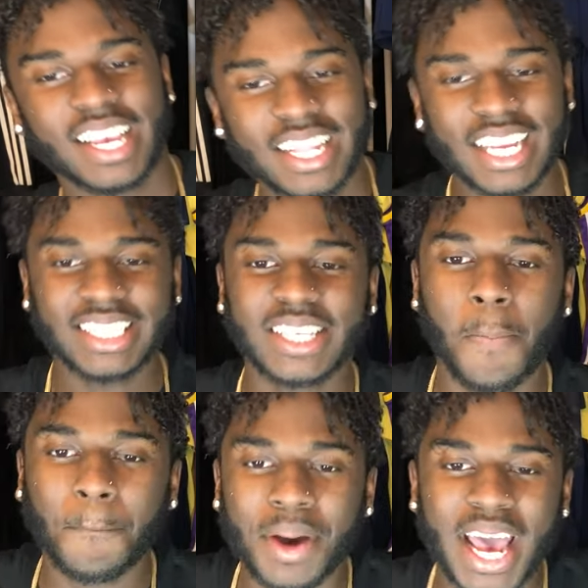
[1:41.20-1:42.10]
That's
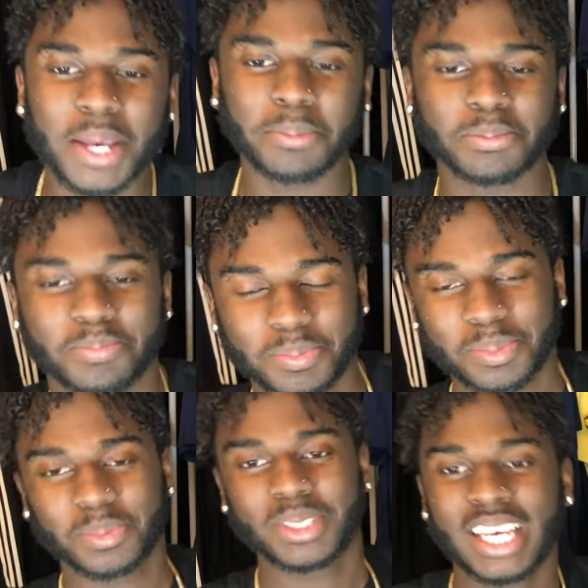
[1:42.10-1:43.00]
the type.
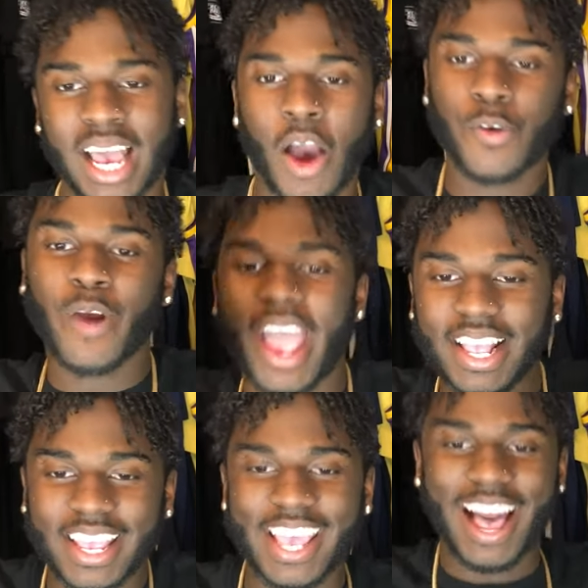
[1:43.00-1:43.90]
Right
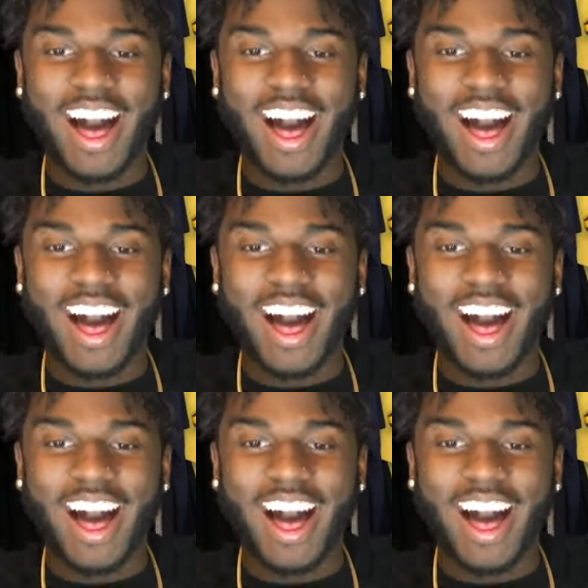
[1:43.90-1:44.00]
it